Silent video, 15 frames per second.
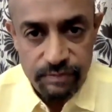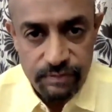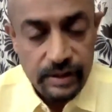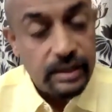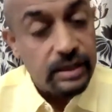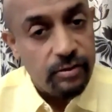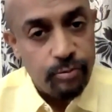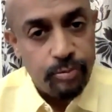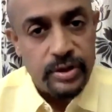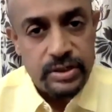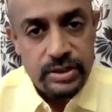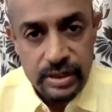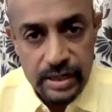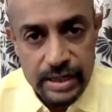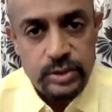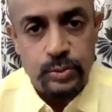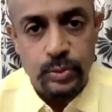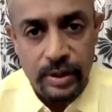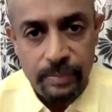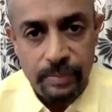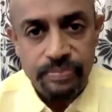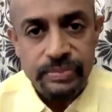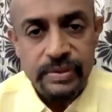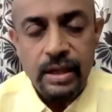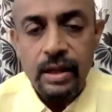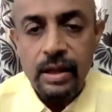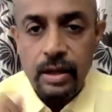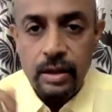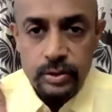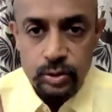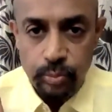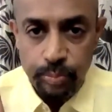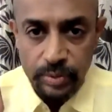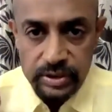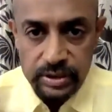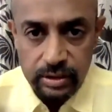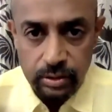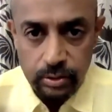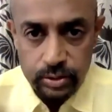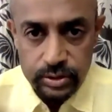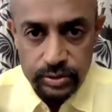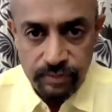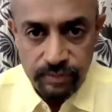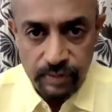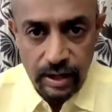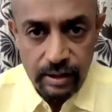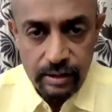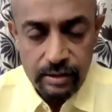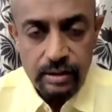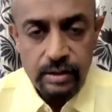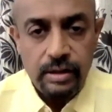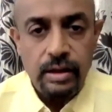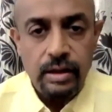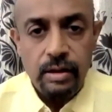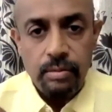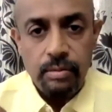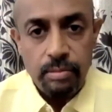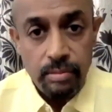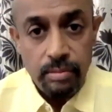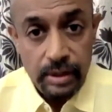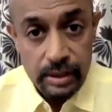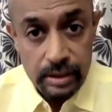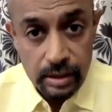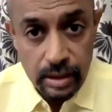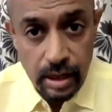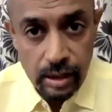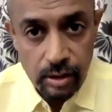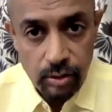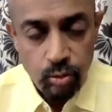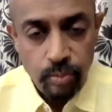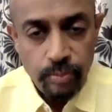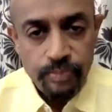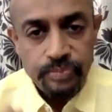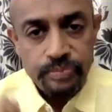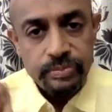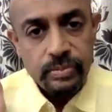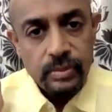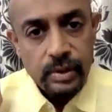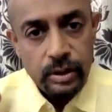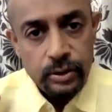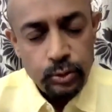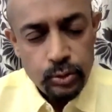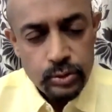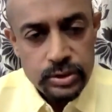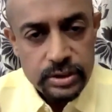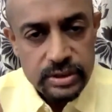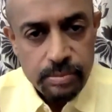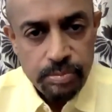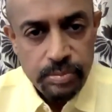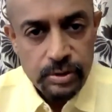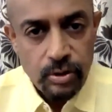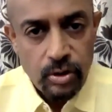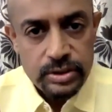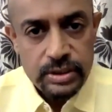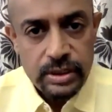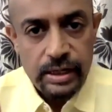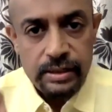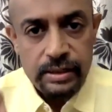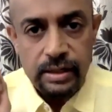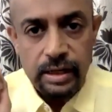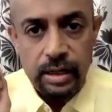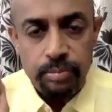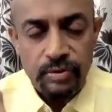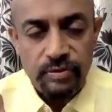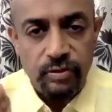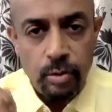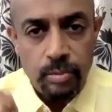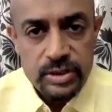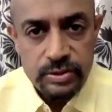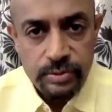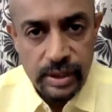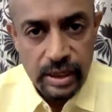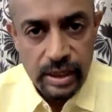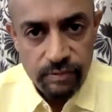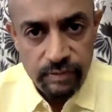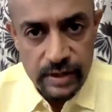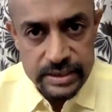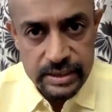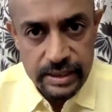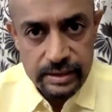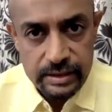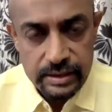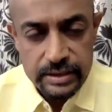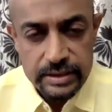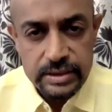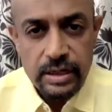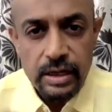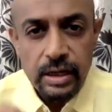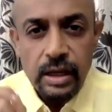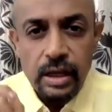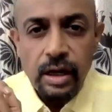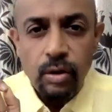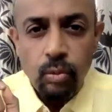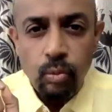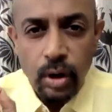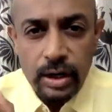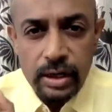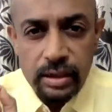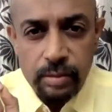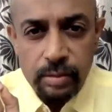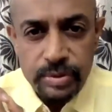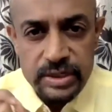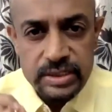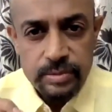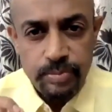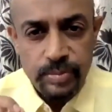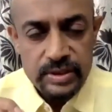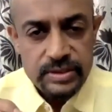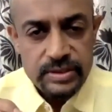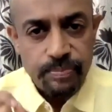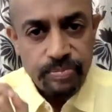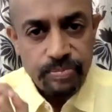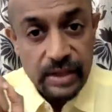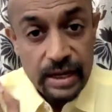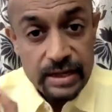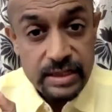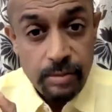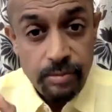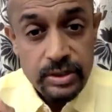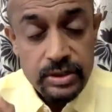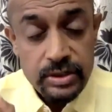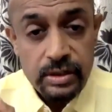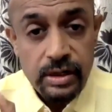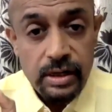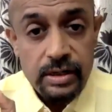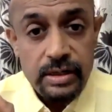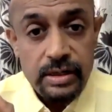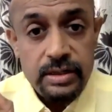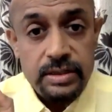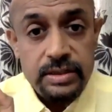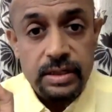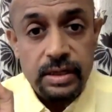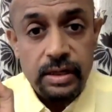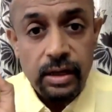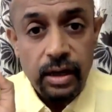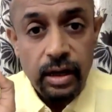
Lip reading: defect if patient has one. So patient looks far in a dark room, use a simple torchlight, and perform a swinging flashlight test. What are the principles? As I mentioned, it is